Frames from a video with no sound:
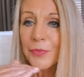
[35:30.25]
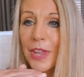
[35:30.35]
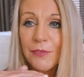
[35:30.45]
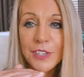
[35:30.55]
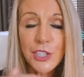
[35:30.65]

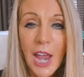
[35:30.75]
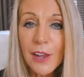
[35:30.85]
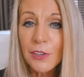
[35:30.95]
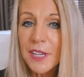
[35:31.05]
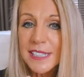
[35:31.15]
If a
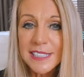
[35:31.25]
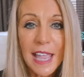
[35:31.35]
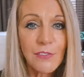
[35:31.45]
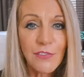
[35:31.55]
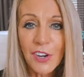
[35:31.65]
child gets
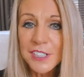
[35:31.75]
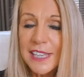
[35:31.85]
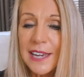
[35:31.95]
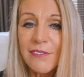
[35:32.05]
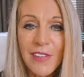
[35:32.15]
saved
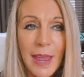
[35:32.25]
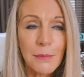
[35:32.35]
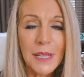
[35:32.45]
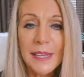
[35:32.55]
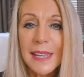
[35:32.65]
first in a
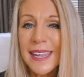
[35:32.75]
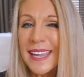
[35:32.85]
family,